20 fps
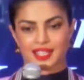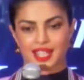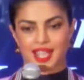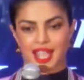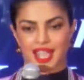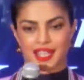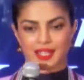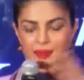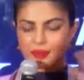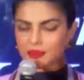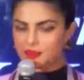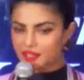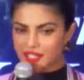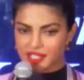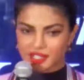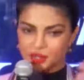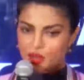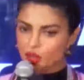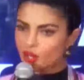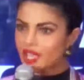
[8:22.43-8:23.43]
am
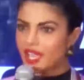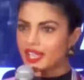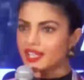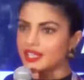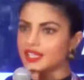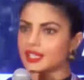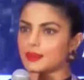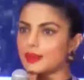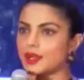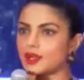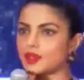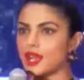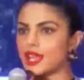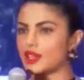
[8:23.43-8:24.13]
very organic about.